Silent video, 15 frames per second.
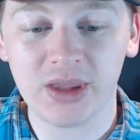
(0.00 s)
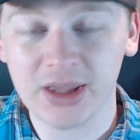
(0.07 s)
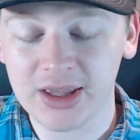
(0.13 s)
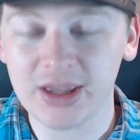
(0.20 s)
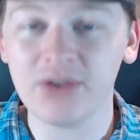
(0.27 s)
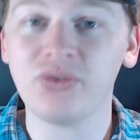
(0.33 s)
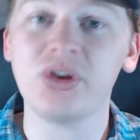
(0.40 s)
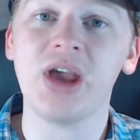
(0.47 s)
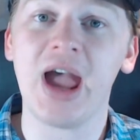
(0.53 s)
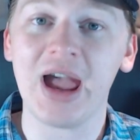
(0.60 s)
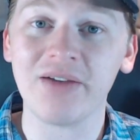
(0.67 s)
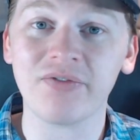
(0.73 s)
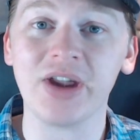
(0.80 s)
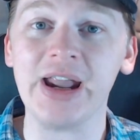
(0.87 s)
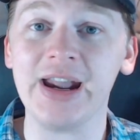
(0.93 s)
If you
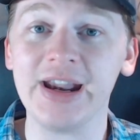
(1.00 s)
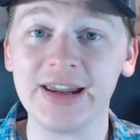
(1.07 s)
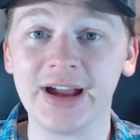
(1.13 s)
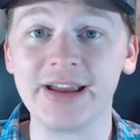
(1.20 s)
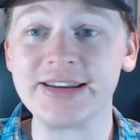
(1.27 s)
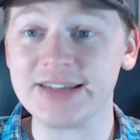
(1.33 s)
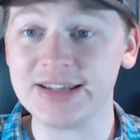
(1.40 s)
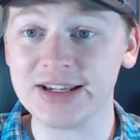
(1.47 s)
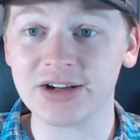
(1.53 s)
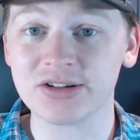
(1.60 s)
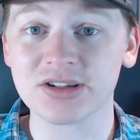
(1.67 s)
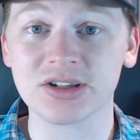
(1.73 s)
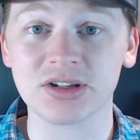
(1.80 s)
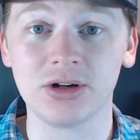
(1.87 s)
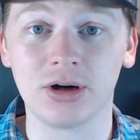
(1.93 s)
have any
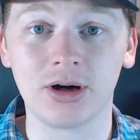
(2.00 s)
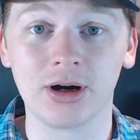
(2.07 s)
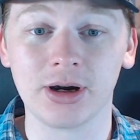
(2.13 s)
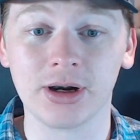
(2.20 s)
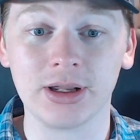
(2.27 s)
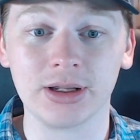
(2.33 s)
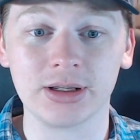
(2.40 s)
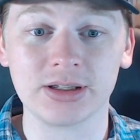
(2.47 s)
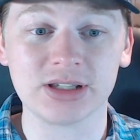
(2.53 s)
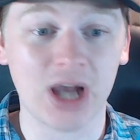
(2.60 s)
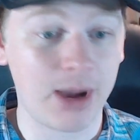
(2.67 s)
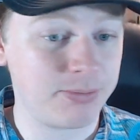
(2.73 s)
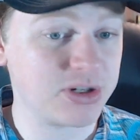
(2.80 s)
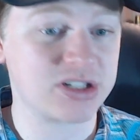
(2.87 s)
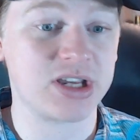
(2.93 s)
ideas on
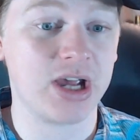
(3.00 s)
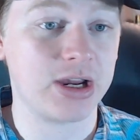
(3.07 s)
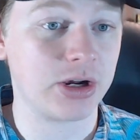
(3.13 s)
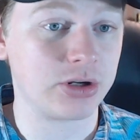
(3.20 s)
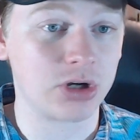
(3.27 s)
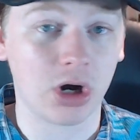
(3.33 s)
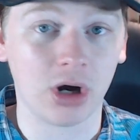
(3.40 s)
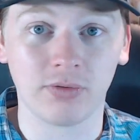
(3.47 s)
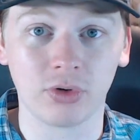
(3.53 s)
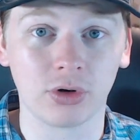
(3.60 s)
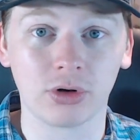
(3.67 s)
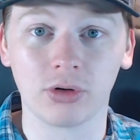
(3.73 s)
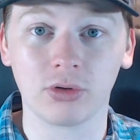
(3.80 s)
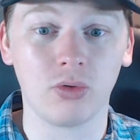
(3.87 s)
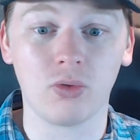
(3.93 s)
topics I could
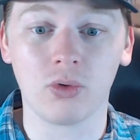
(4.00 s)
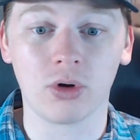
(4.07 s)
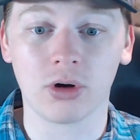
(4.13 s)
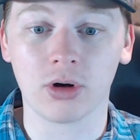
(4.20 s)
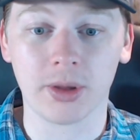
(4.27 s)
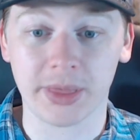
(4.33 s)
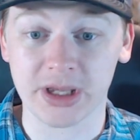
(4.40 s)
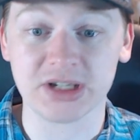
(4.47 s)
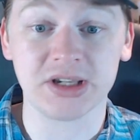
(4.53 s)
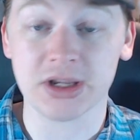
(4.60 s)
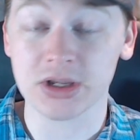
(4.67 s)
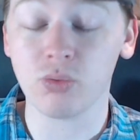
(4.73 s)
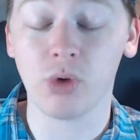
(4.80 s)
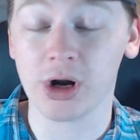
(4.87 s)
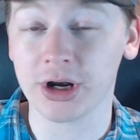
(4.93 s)
cover or things that
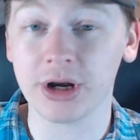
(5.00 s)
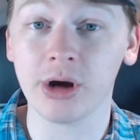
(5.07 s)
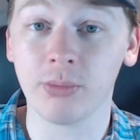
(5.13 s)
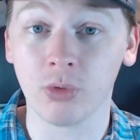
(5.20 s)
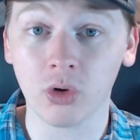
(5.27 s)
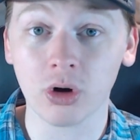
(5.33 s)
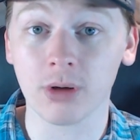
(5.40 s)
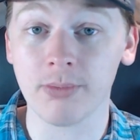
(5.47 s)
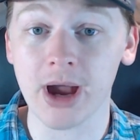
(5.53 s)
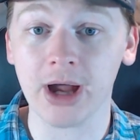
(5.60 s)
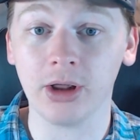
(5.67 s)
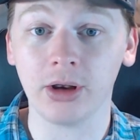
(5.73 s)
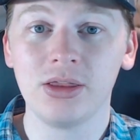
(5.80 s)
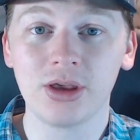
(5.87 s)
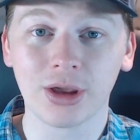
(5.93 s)
you want to know more
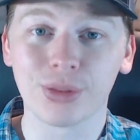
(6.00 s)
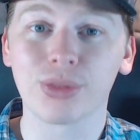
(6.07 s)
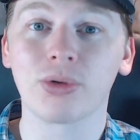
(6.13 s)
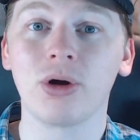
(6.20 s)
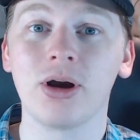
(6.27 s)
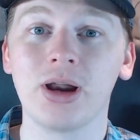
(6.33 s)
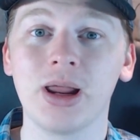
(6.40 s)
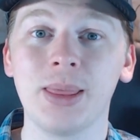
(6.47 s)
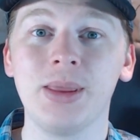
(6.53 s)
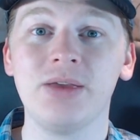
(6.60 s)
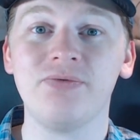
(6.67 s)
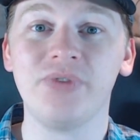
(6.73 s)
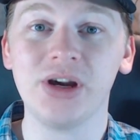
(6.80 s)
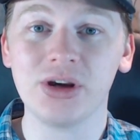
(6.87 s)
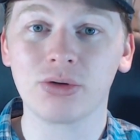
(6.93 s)
about, you can throw it in the
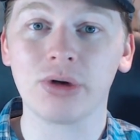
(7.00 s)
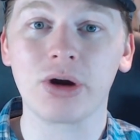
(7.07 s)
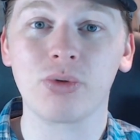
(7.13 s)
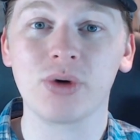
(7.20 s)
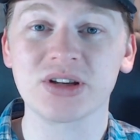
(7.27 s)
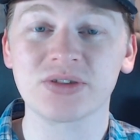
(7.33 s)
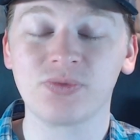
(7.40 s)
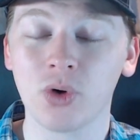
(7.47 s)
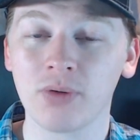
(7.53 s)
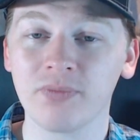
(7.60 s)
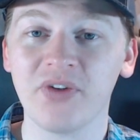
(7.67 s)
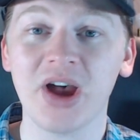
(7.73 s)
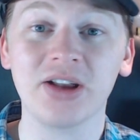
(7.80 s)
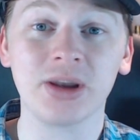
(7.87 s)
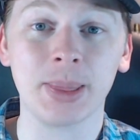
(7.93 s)
video request form
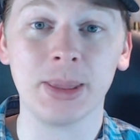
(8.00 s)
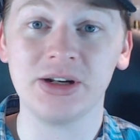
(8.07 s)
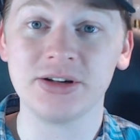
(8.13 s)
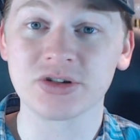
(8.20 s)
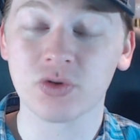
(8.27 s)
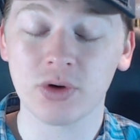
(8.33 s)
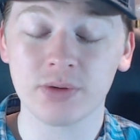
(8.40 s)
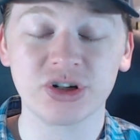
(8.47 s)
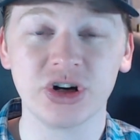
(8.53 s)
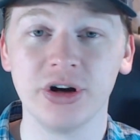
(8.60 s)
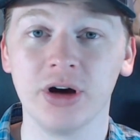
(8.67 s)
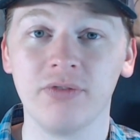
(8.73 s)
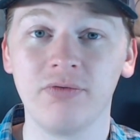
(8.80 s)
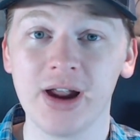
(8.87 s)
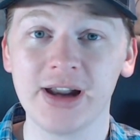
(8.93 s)
found in the description
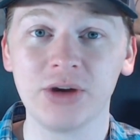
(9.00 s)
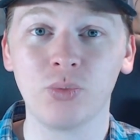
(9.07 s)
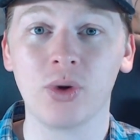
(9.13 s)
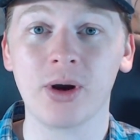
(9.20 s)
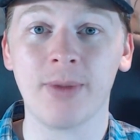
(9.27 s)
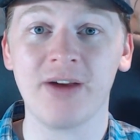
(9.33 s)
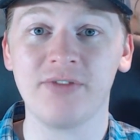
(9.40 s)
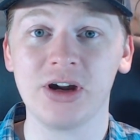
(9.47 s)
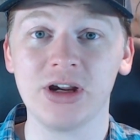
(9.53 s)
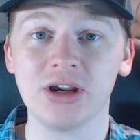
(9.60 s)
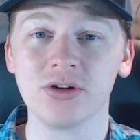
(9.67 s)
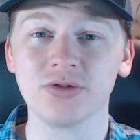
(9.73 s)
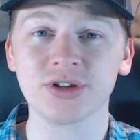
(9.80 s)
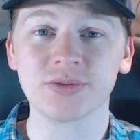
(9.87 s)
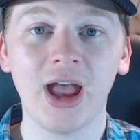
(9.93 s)
of any one of my
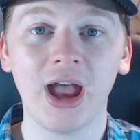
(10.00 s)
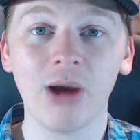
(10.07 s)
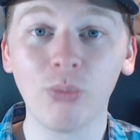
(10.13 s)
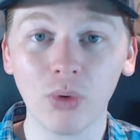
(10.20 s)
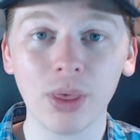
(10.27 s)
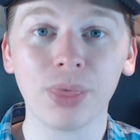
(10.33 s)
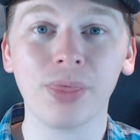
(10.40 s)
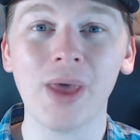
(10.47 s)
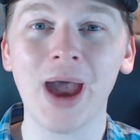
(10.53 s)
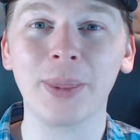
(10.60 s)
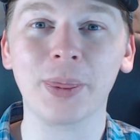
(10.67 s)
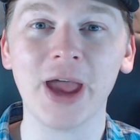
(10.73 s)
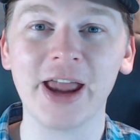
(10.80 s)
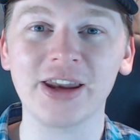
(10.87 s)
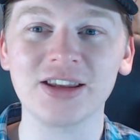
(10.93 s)
videos. And with that,
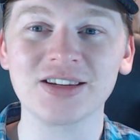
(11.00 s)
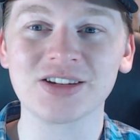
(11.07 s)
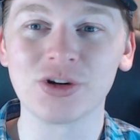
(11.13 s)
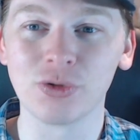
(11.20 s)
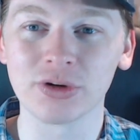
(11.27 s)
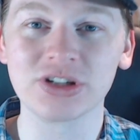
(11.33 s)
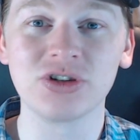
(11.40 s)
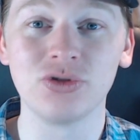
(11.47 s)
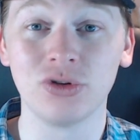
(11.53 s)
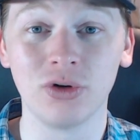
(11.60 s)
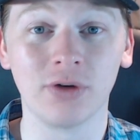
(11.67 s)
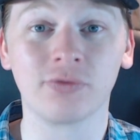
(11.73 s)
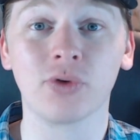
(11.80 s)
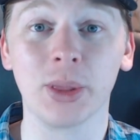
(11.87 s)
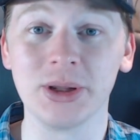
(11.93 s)
that is going to do
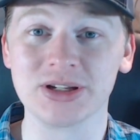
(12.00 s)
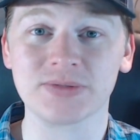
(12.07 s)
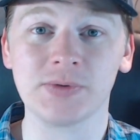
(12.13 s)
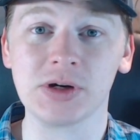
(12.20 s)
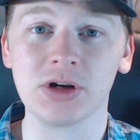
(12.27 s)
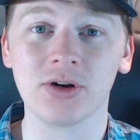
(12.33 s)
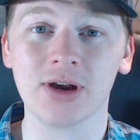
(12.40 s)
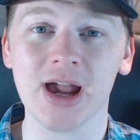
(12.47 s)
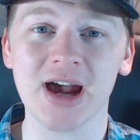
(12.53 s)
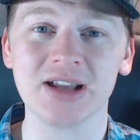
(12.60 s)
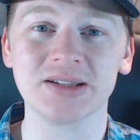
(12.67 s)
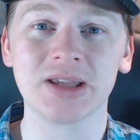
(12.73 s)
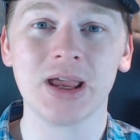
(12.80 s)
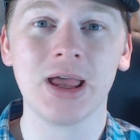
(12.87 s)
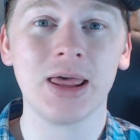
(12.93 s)
it for this video,
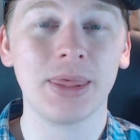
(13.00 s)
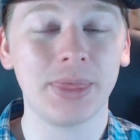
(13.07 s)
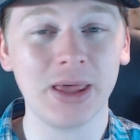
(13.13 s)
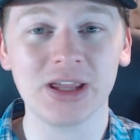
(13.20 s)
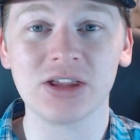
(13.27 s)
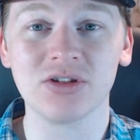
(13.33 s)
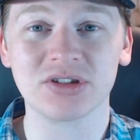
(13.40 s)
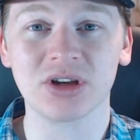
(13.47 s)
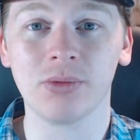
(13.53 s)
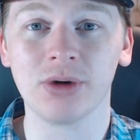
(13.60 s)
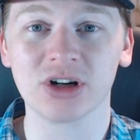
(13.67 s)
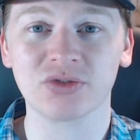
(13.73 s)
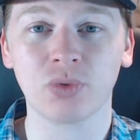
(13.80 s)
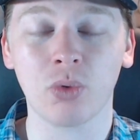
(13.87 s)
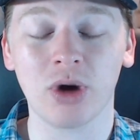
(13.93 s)
guys. Thank you so
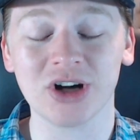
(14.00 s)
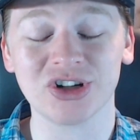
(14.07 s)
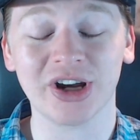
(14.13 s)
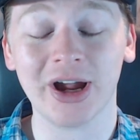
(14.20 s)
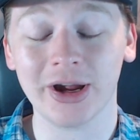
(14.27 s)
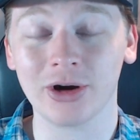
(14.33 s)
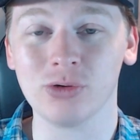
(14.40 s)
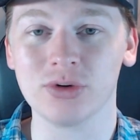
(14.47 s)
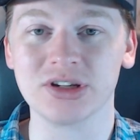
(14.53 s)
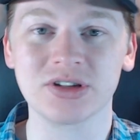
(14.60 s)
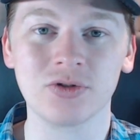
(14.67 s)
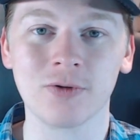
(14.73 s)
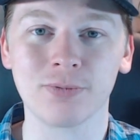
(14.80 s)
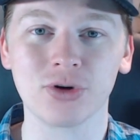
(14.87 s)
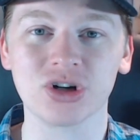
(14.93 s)
much for watching. I always
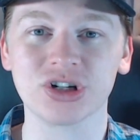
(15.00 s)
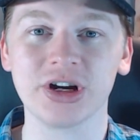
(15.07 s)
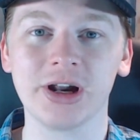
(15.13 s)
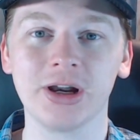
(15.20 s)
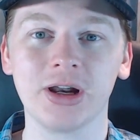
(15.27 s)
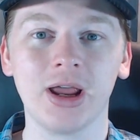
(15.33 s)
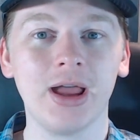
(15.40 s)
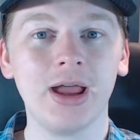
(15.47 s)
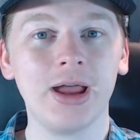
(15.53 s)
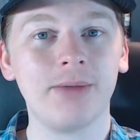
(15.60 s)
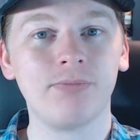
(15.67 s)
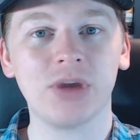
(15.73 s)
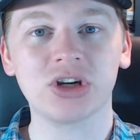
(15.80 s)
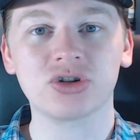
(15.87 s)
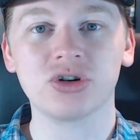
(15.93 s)
do appreciate it.
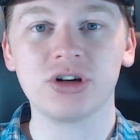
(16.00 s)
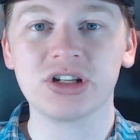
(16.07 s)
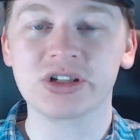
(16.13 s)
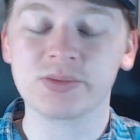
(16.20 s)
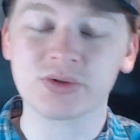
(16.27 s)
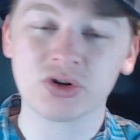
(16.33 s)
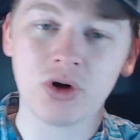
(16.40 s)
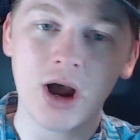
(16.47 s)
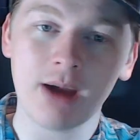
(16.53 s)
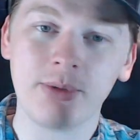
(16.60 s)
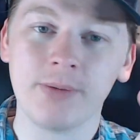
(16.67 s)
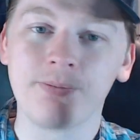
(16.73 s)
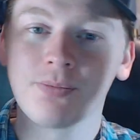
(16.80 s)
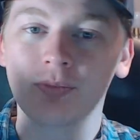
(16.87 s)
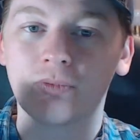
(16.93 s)
Make sure you subscribe
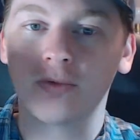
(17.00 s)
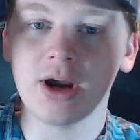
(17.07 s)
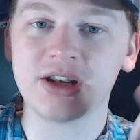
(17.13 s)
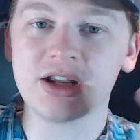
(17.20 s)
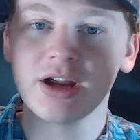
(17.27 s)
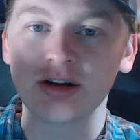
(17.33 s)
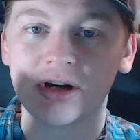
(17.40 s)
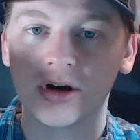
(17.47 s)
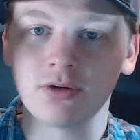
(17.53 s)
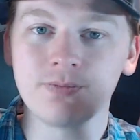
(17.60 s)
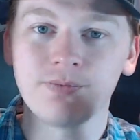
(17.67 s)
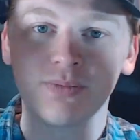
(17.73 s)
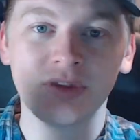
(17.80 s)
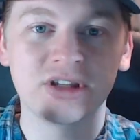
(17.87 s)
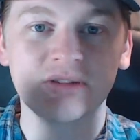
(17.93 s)
right down here.
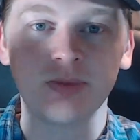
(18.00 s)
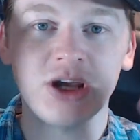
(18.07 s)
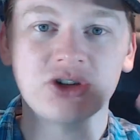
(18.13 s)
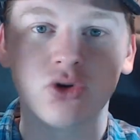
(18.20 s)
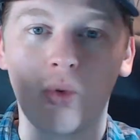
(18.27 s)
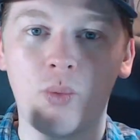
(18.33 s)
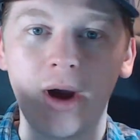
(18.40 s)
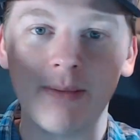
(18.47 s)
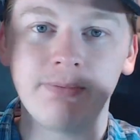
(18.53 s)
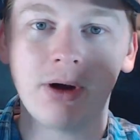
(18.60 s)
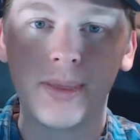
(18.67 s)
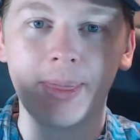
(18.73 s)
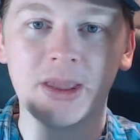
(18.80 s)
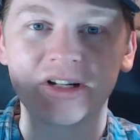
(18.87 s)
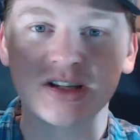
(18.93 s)
It's a magical white
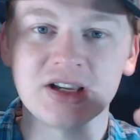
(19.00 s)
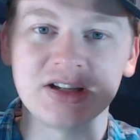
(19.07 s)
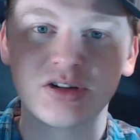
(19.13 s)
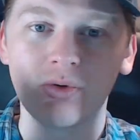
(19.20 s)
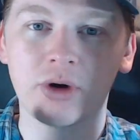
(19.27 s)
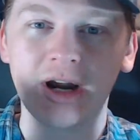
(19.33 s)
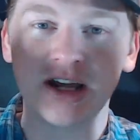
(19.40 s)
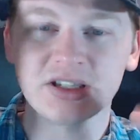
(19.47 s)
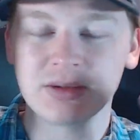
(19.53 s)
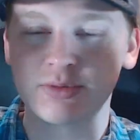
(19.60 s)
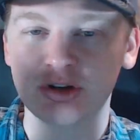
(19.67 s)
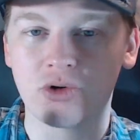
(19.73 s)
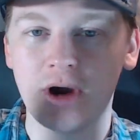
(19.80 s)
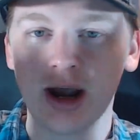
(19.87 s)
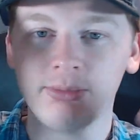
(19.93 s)
button that says you are now
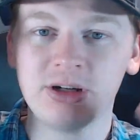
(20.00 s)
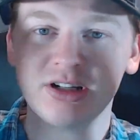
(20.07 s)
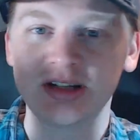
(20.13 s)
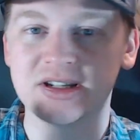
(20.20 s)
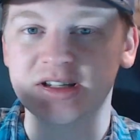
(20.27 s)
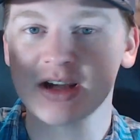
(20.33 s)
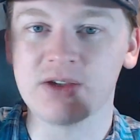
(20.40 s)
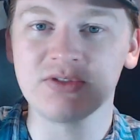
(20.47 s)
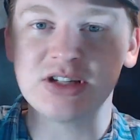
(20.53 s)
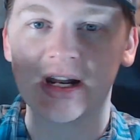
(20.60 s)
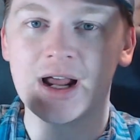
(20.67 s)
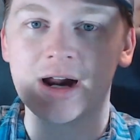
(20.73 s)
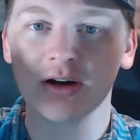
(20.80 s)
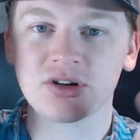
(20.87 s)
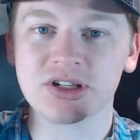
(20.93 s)
subscribed to
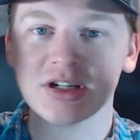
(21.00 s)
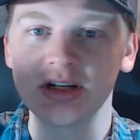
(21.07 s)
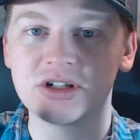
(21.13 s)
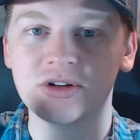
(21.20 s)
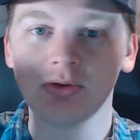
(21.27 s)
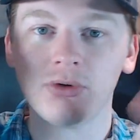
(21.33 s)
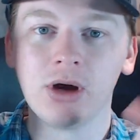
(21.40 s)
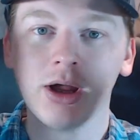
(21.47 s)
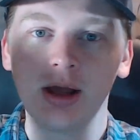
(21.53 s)
SafetyLiner C2.